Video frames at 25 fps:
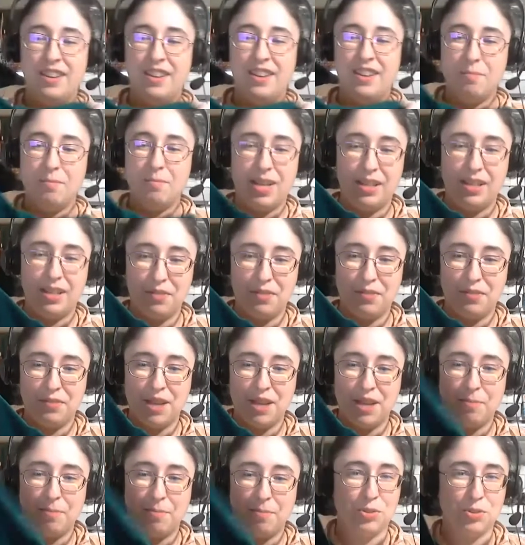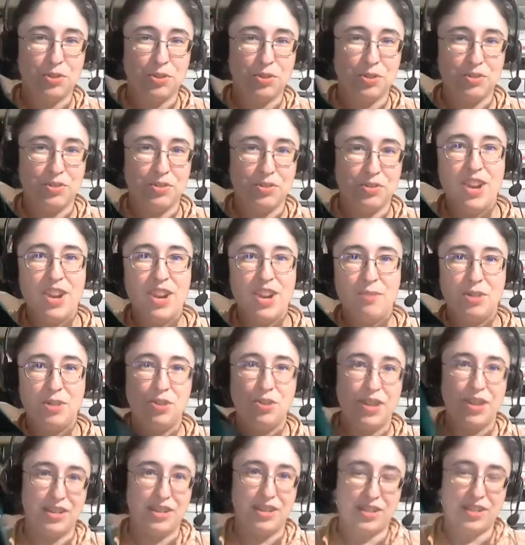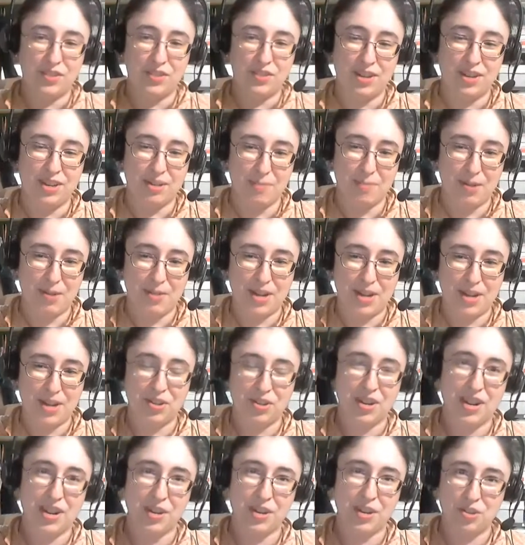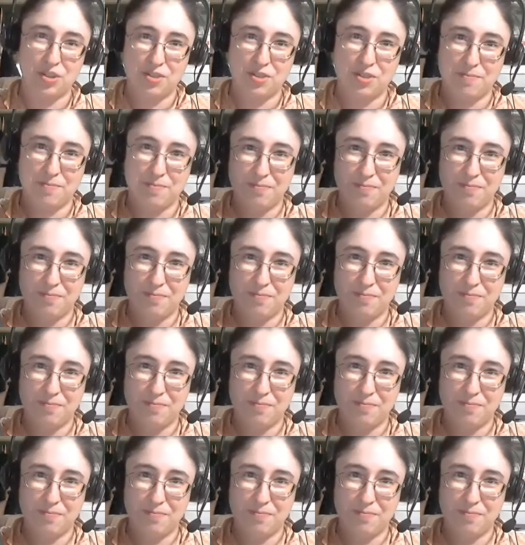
My lovely upholstery green, which you guys have seen on my Ranger costume.